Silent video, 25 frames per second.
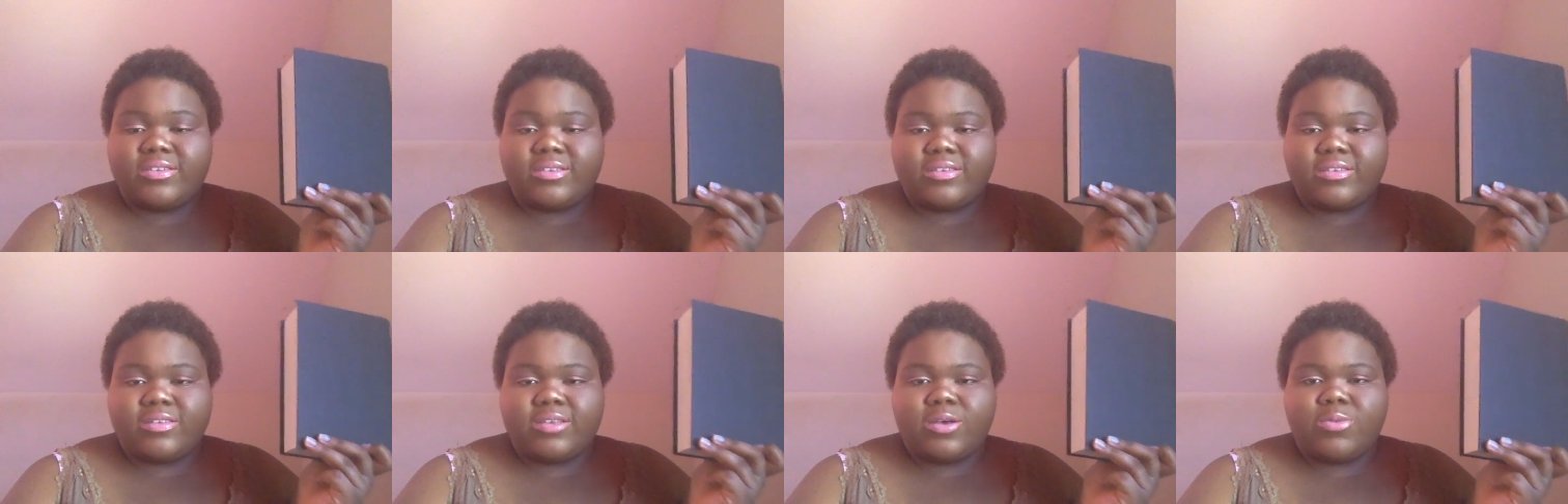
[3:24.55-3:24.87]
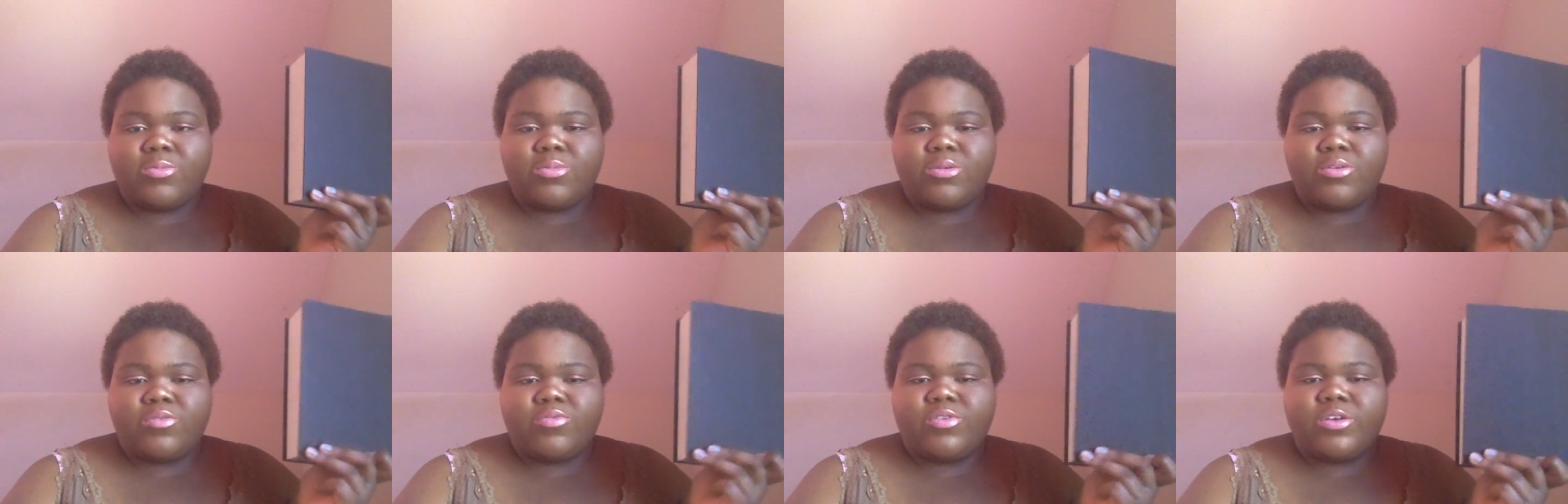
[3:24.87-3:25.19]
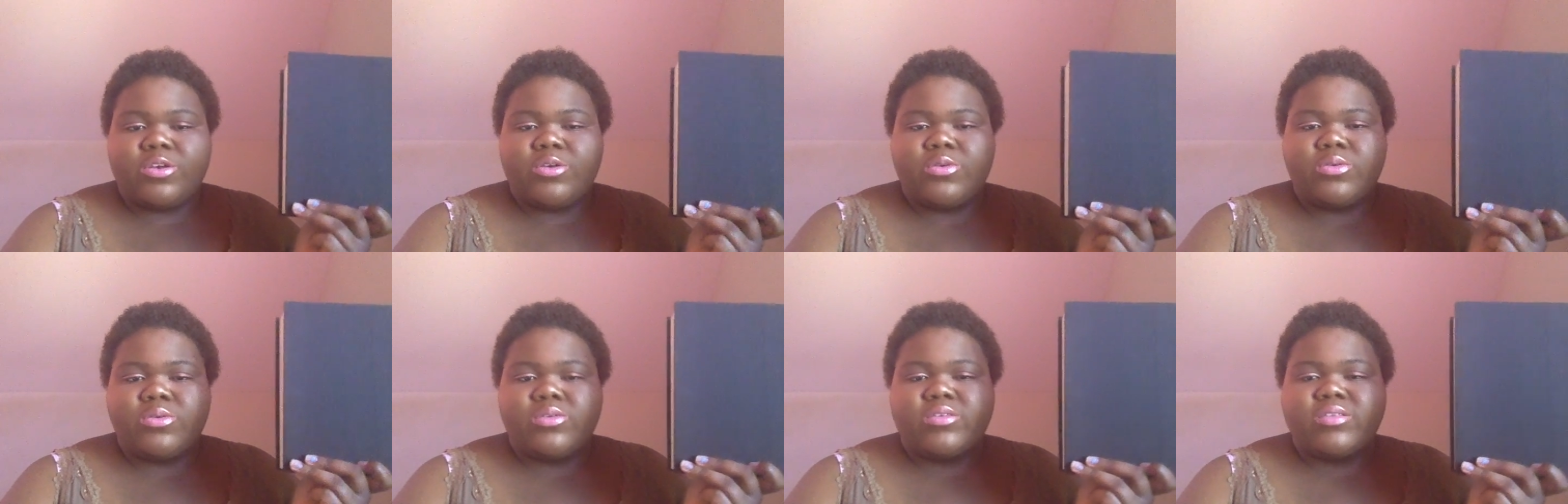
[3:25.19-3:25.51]
to some
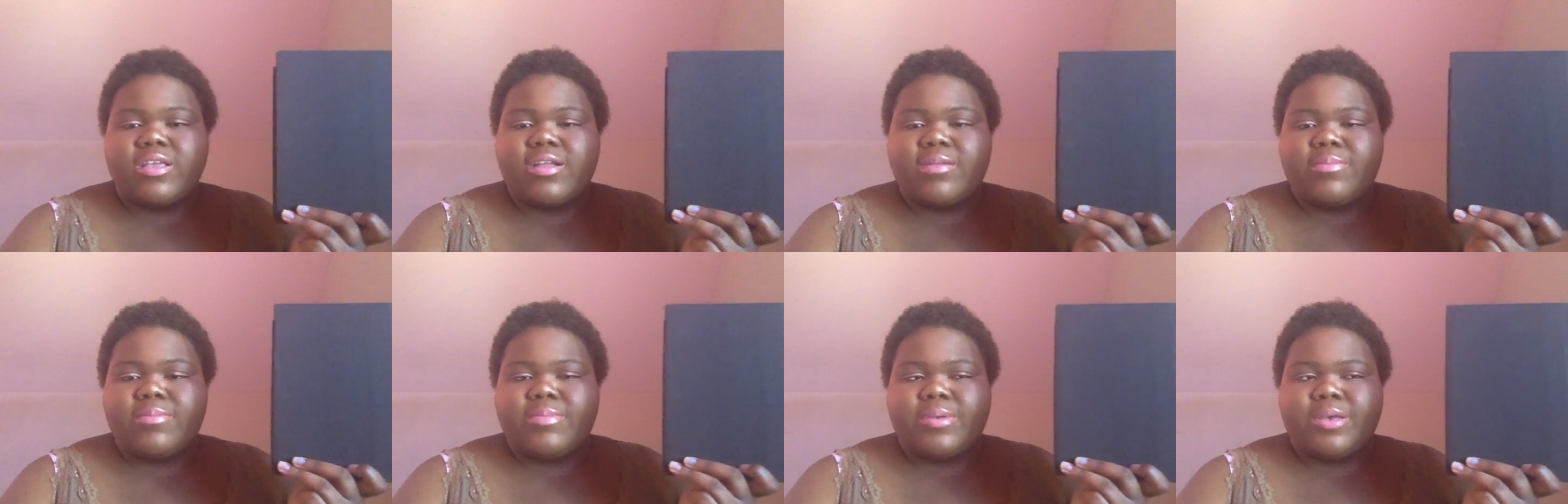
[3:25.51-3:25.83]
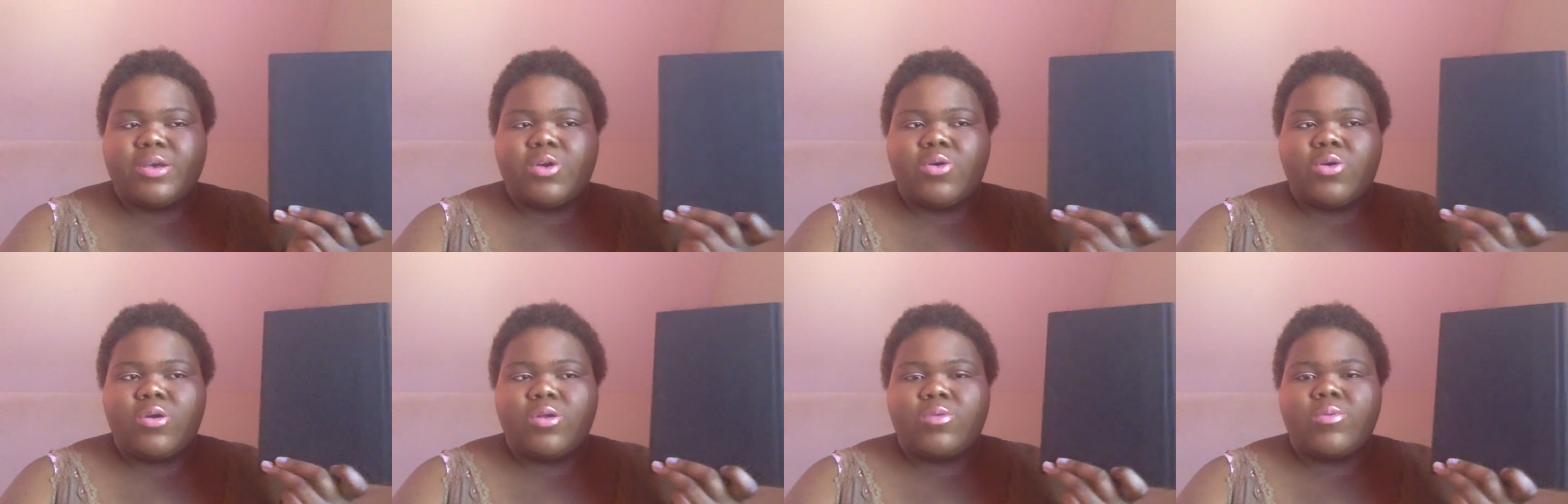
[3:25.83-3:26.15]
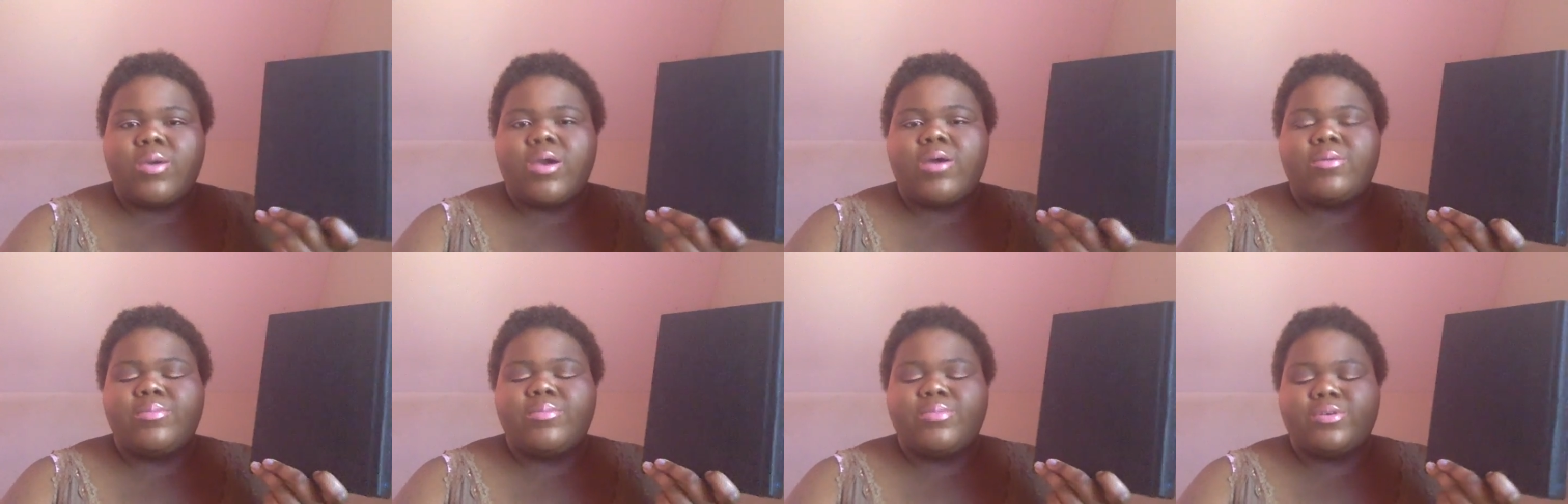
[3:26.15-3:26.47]
reviews that have been going
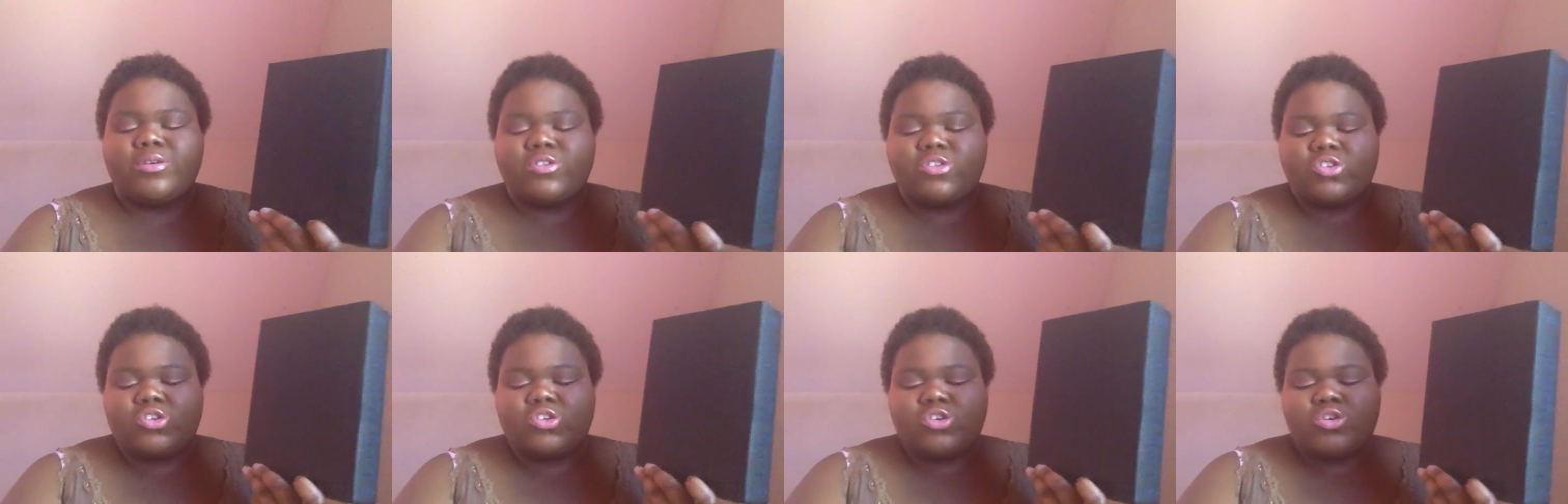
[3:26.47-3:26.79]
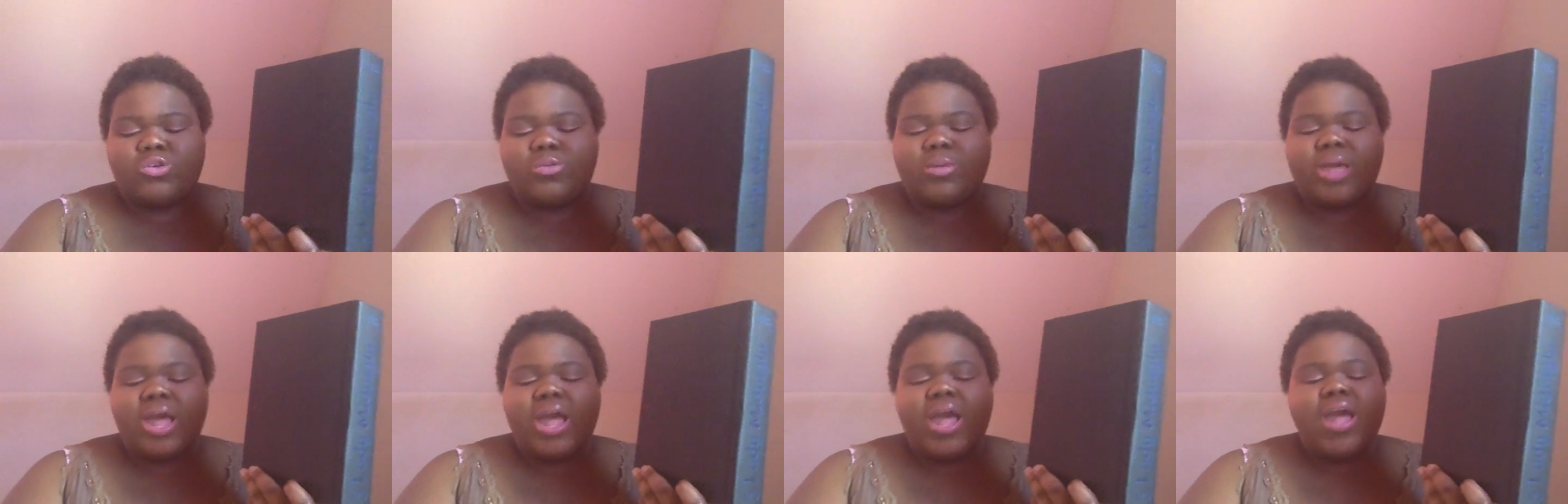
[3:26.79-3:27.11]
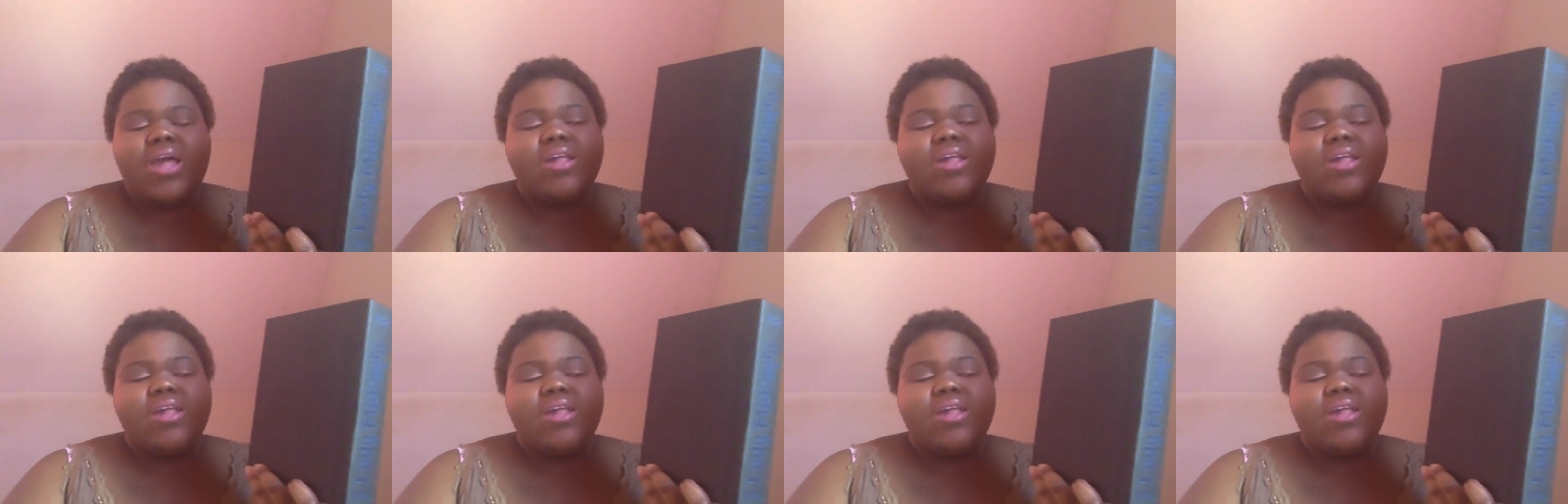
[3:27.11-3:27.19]
around BookTube